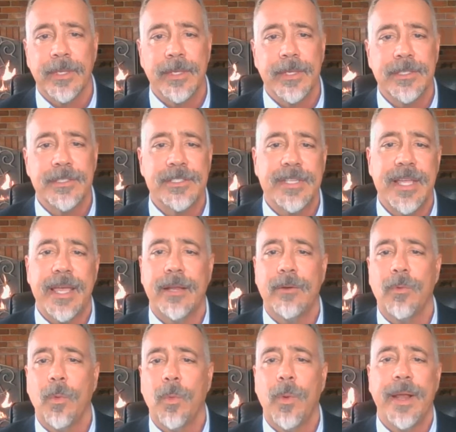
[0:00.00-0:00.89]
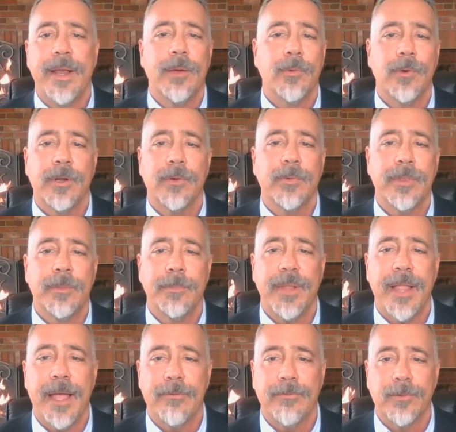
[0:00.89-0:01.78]
Instead, why not work with a
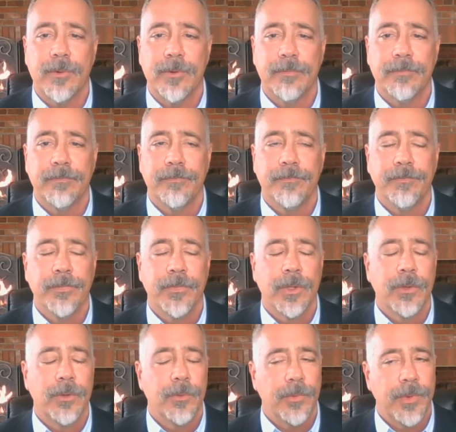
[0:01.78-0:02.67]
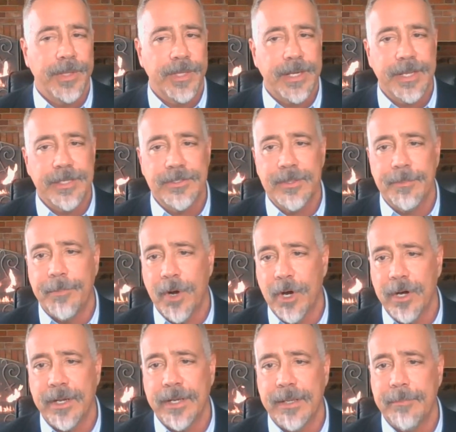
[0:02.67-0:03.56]
platform? One that has the
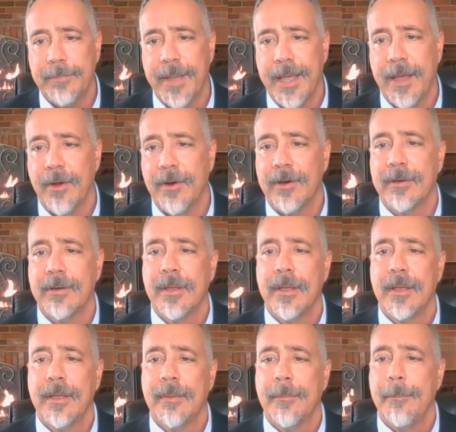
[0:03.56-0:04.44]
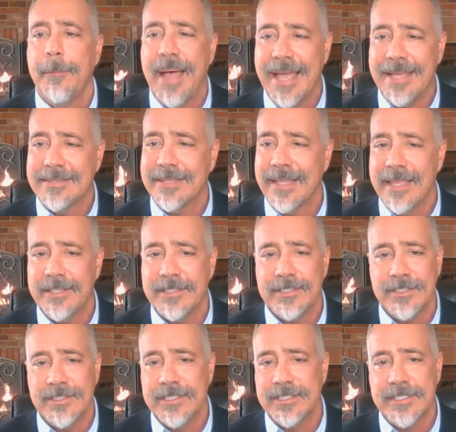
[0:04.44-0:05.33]
bargaining power, buys
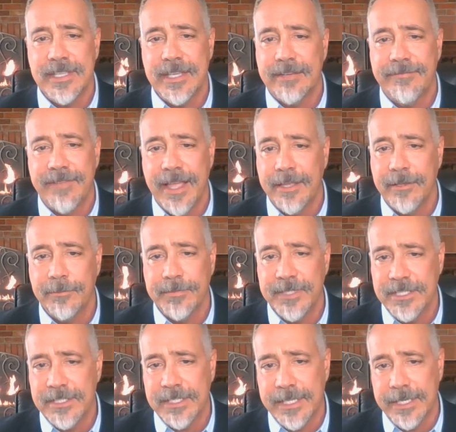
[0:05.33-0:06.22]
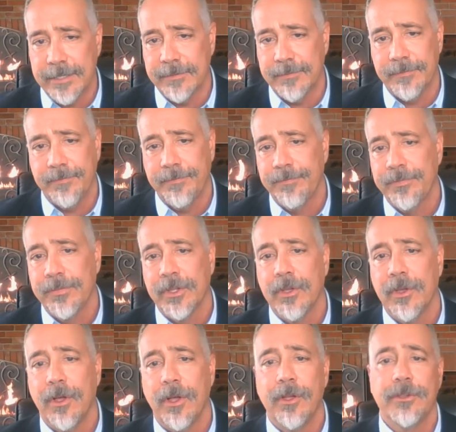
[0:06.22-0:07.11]
licenses at a volume discount.
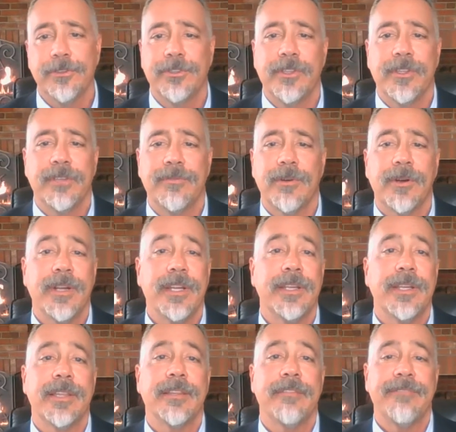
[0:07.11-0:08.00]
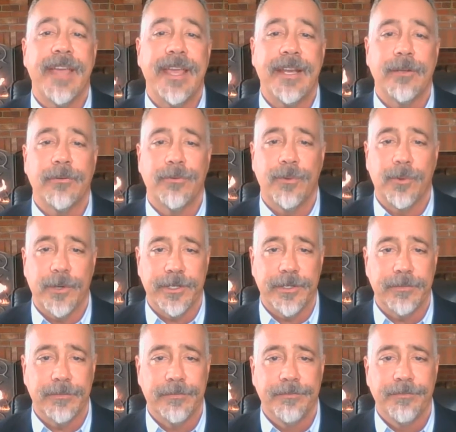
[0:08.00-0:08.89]
Also, they've already done the vetting for
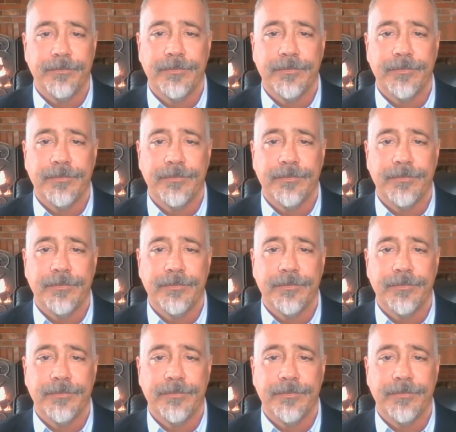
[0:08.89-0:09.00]
you.